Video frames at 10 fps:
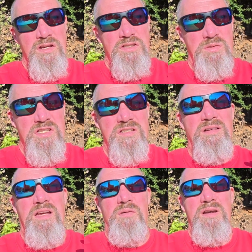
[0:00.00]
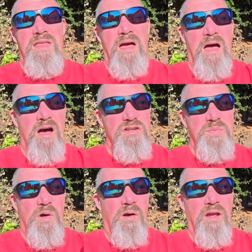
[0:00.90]
So just like going to that house
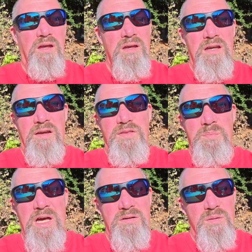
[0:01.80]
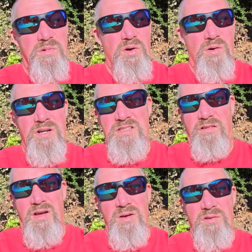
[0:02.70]
party, if the bedroom door is
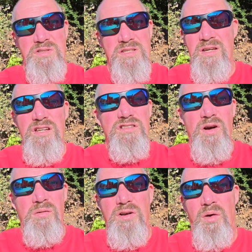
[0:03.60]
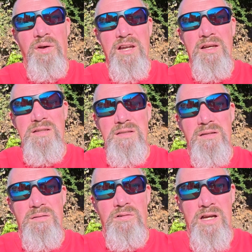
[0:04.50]
closed, don't go in it,
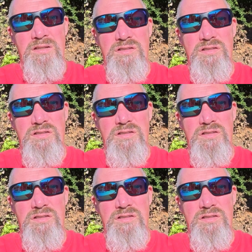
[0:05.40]
right?